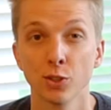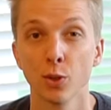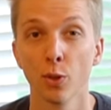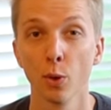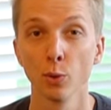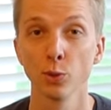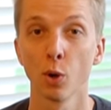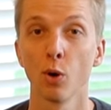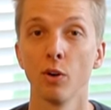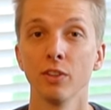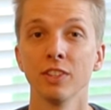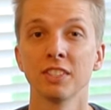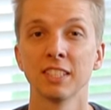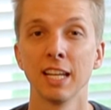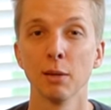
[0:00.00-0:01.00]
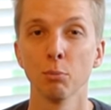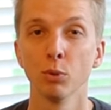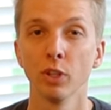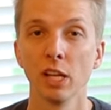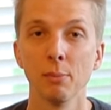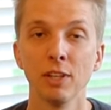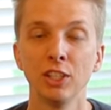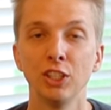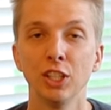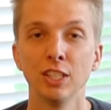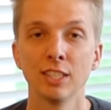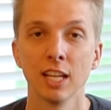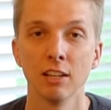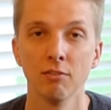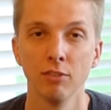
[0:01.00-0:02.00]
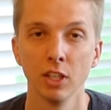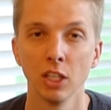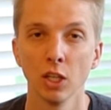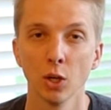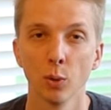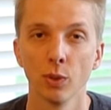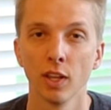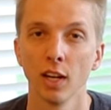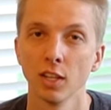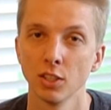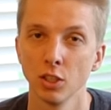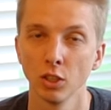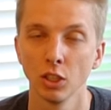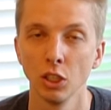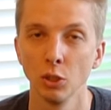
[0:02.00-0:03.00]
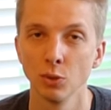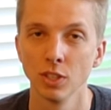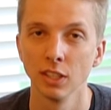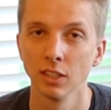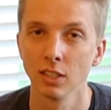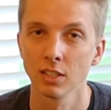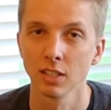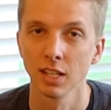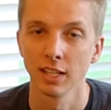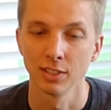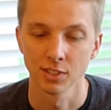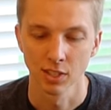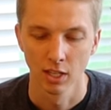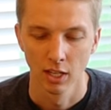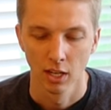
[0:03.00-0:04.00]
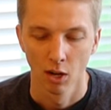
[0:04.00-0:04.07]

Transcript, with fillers: So those are the sample images and video that I took using this lens.